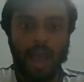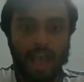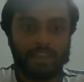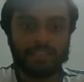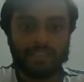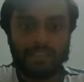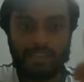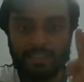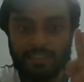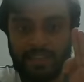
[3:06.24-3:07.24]
and
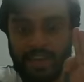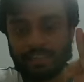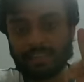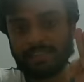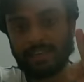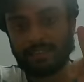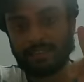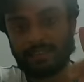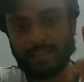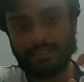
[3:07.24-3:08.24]
each
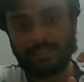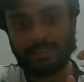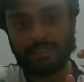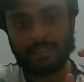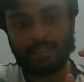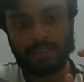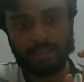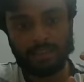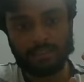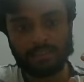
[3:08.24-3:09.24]
ex-state, that is
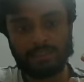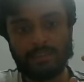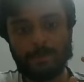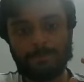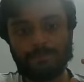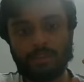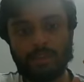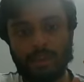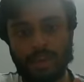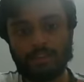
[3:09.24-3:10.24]
clergy,
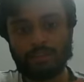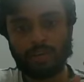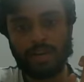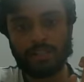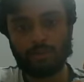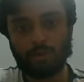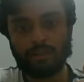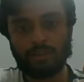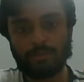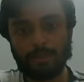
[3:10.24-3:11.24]
aristocrats,
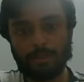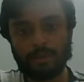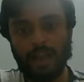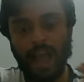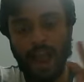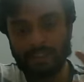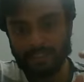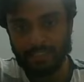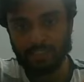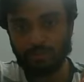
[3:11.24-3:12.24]
ordinary people, had
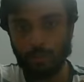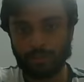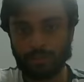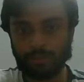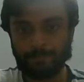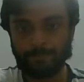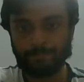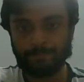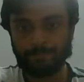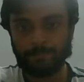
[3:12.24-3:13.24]
each votes.
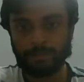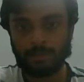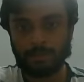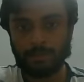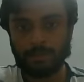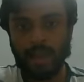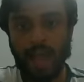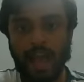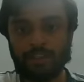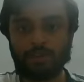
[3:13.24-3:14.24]

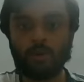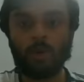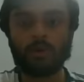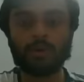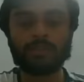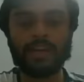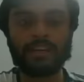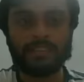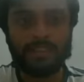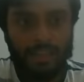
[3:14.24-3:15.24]
As you all know
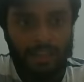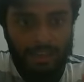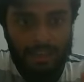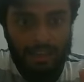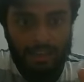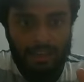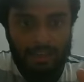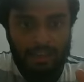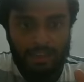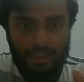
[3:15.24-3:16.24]
that
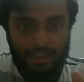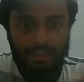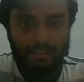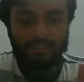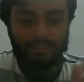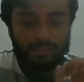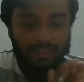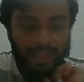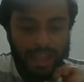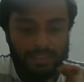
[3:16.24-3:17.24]
in
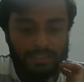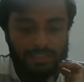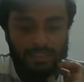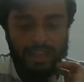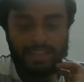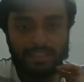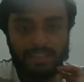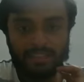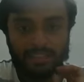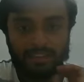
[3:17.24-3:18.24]
National
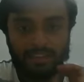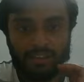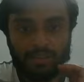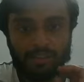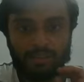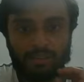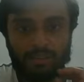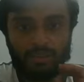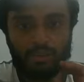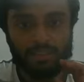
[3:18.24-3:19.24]
Estate General,
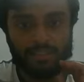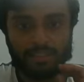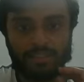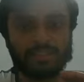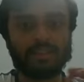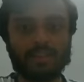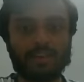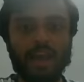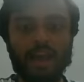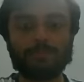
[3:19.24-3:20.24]
Louis XVI
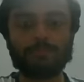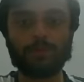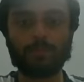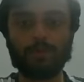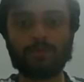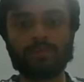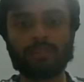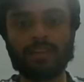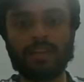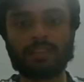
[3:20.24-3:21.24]
had
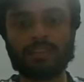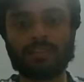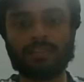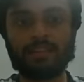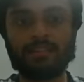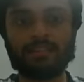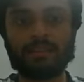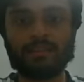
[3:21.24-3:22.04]
proposed like this, that